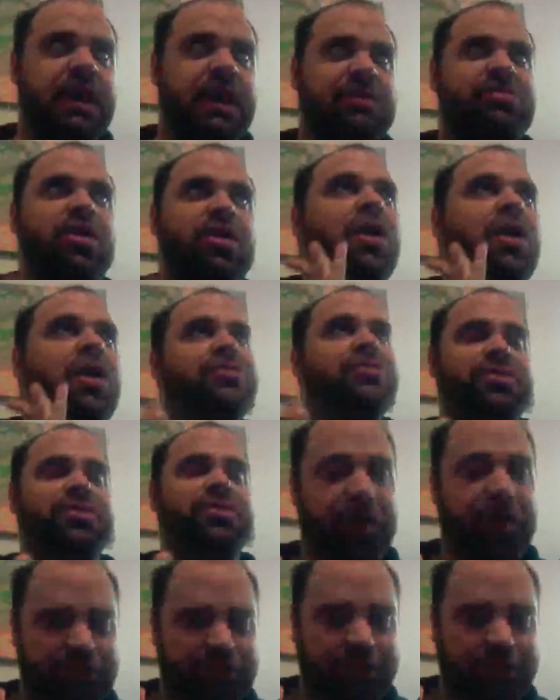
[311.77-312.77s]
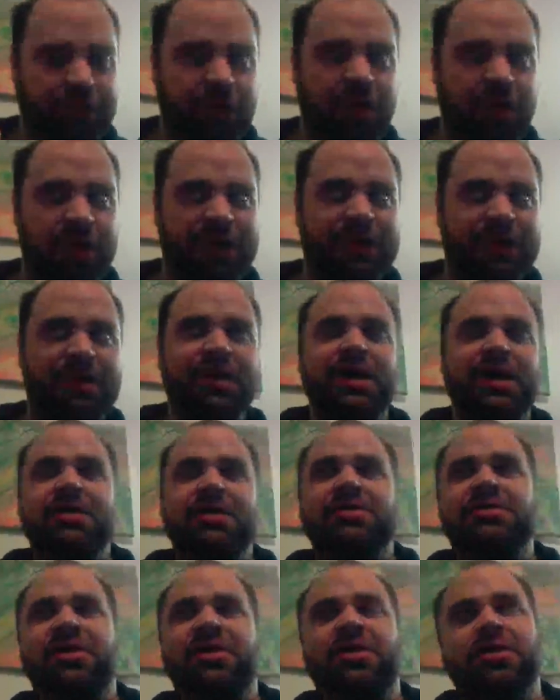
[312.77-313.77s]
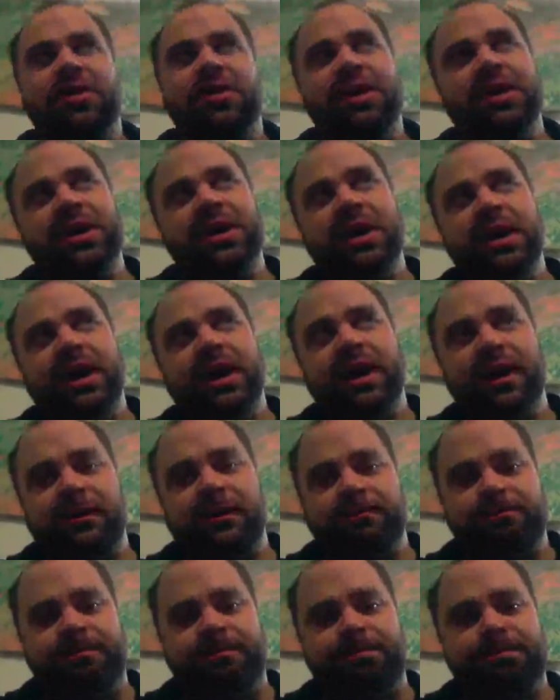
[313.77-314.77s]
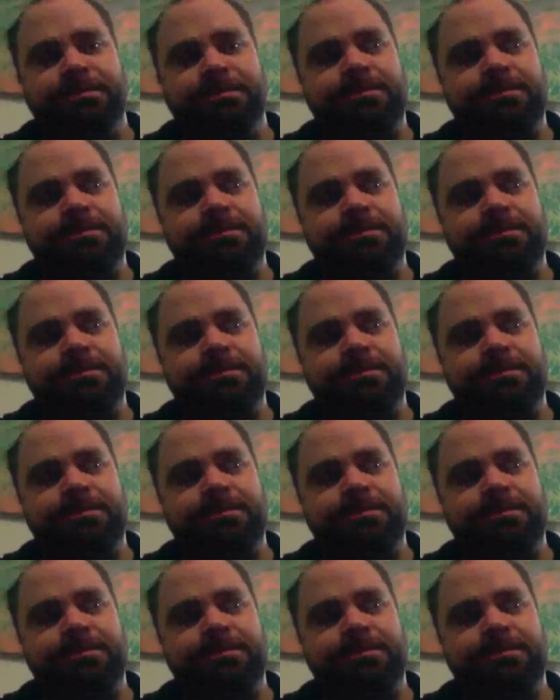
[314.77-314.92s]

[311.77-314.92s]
is also non-Foucaultian. So Derrida